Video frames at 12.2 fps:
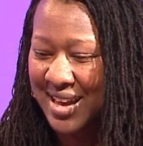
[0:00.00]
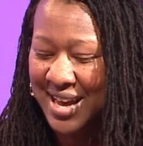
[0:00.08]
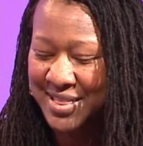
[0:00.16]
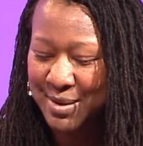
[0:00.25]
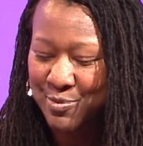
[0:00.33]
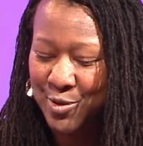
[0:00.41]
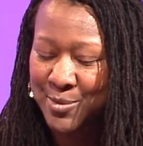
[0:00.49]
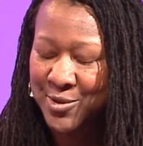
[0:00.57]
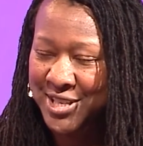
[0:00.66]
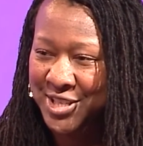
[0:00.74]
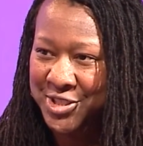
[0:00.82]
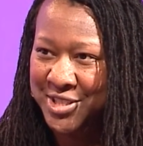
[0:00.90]
I think
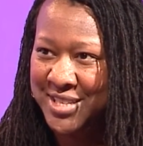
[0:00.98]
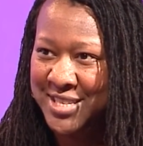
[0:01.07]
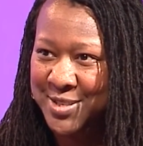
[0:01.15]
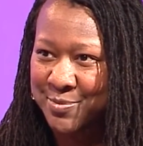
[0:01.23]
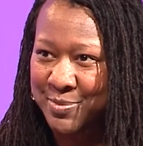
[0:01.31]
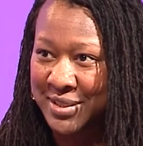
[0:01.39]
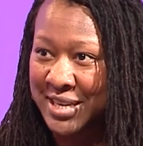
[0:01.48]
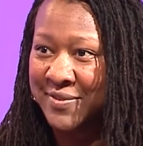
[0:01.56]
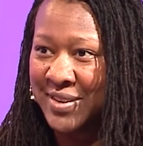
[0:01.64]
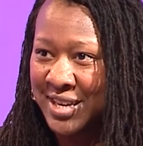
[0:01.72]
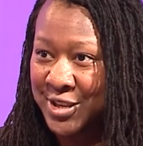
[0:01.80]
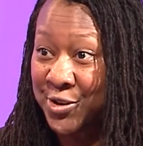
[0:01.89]
pre-production is
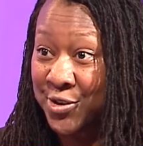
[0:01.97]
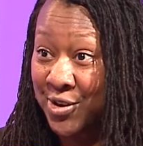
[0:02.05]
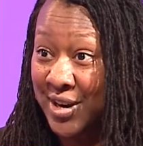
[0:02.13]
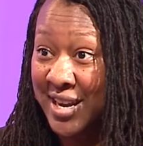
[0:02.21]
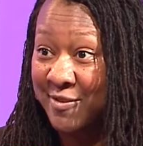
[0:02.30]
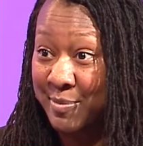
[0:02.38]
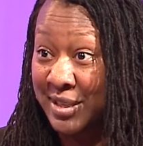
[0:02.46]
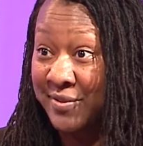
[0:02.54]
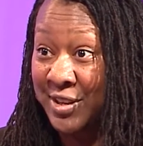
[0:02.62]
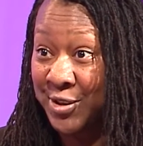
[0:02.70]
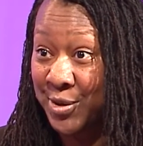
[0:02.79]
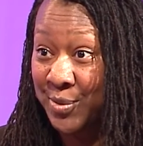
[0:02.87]
believing in your craft,
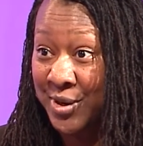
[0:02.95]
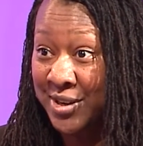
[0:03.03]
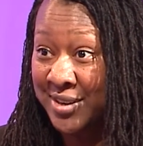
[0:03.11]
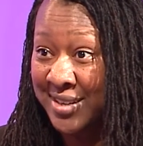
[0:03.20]
believing in your work,